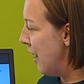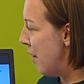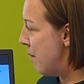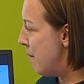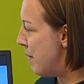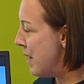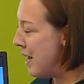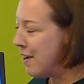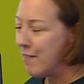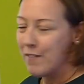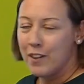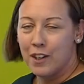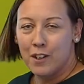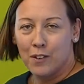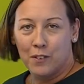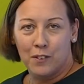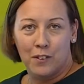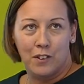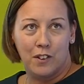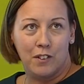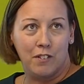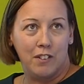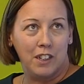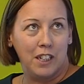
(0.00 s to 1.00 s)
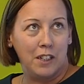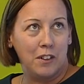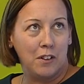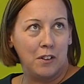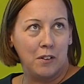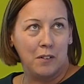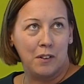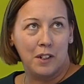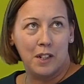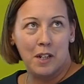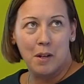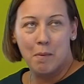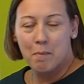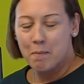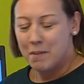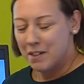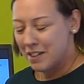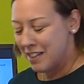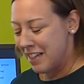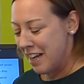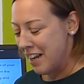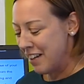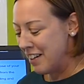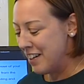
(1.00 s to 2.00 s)
A bit of a controversial one, number
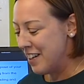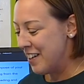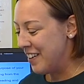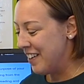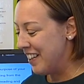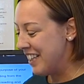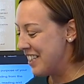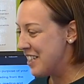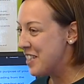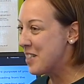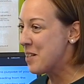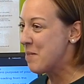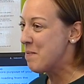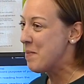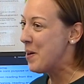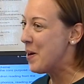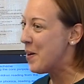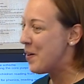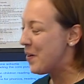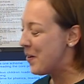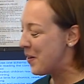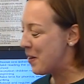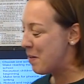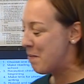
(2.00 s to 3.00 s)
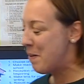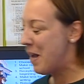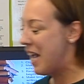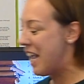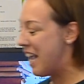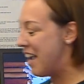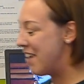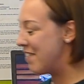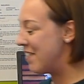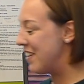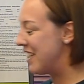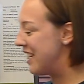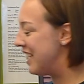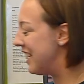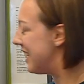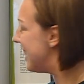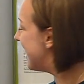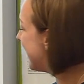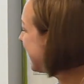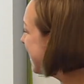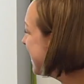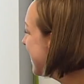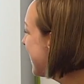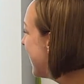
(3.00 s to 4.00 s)
set 9, support the
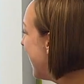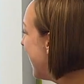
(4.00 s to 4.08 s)
parents.